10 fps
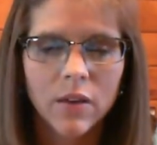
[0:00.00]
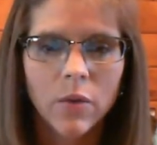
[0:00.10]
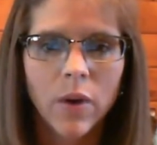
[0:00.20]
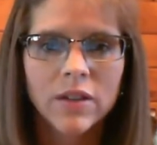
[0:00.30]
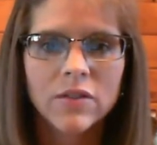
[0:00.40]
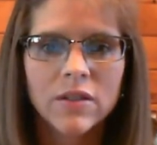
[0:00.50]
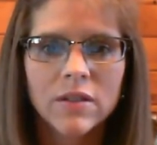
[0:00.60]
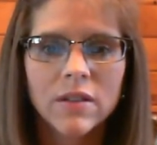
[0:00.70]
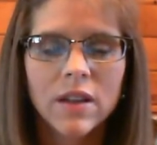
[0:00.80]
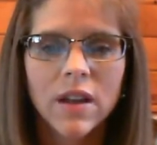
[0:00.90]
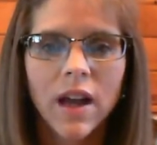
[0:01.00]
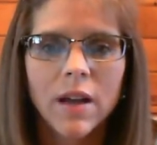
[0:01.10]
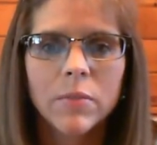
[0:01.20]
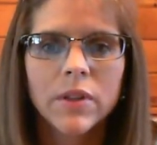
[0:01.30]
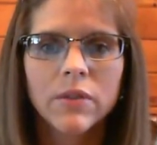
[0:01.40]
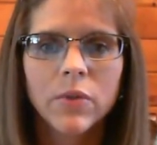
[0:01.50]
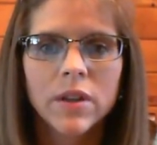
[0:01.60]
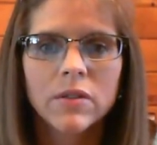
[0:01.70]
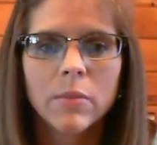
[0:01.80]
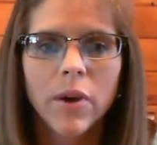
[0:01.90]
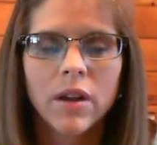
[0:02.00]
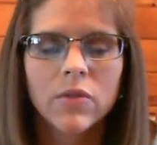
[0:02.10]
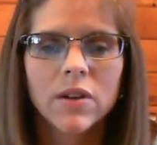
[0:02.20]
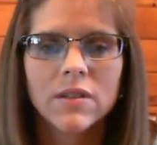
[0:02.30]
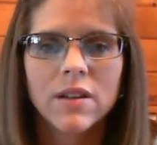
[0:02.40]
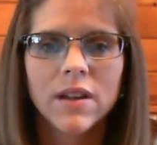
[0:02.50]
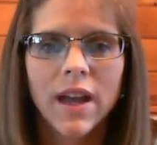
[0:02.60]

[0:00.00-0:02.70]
The question that I believe we as the body of Christ need to